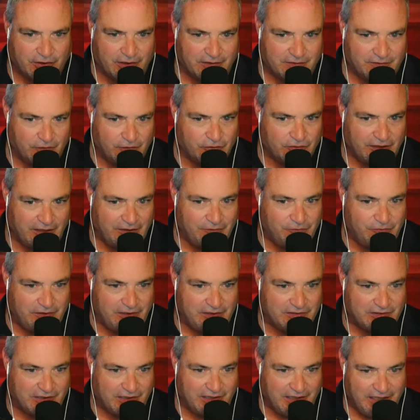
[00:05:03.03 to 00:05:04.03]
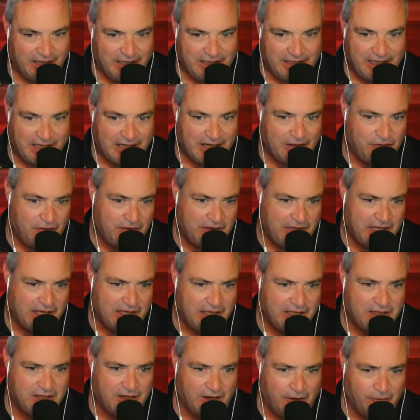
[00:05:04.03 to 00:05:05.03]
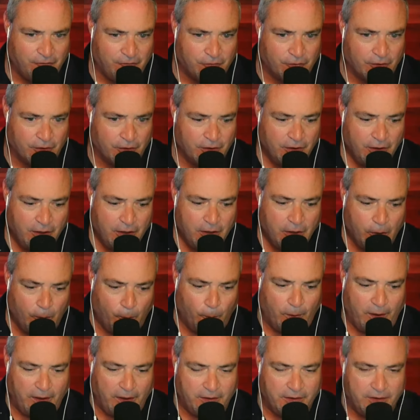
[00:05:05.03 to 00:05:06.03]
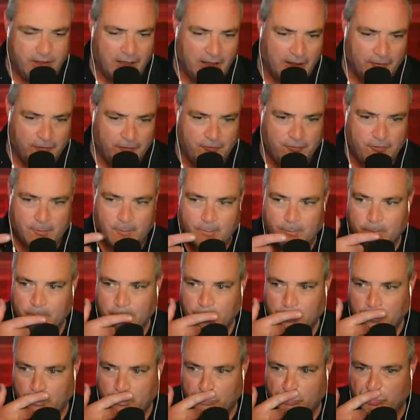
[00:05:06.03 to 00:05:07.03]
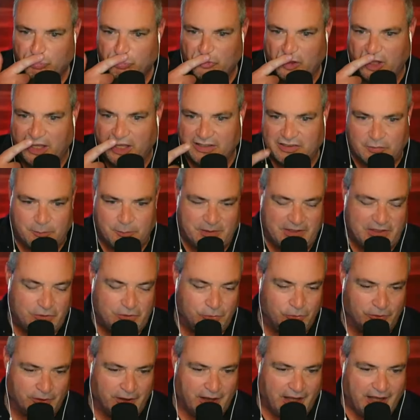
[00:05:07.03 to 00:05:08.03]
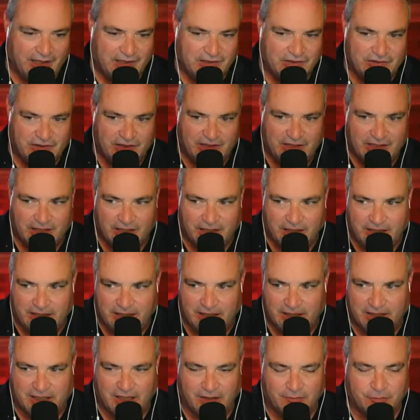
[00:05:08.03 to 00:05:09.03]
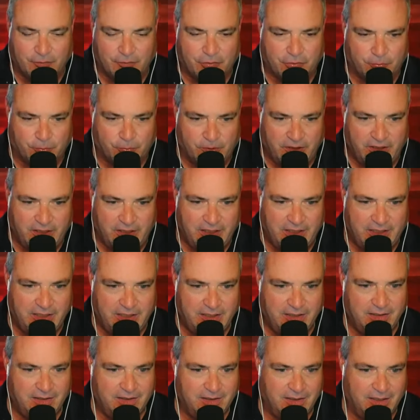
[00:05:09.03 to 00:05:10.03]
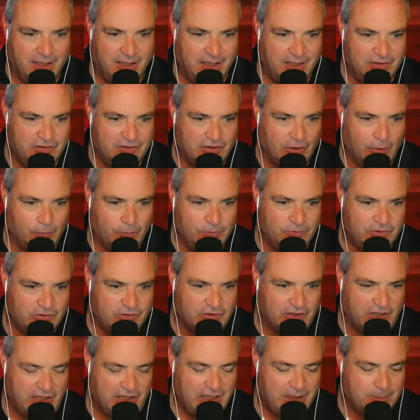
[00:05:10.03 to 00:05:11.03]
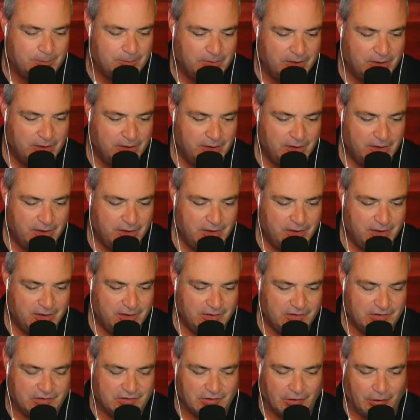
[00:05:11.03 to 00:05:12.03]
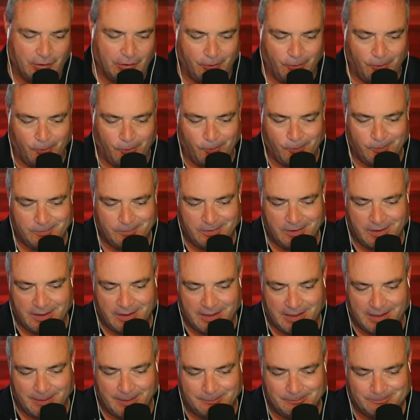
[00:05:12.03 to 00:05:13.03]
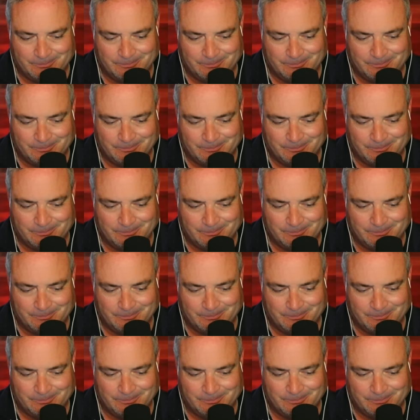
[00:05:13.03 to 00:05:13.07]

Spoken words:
like their safeties to hit. And I think he can cover well enough to be utilized in a cover three zone scheme. So I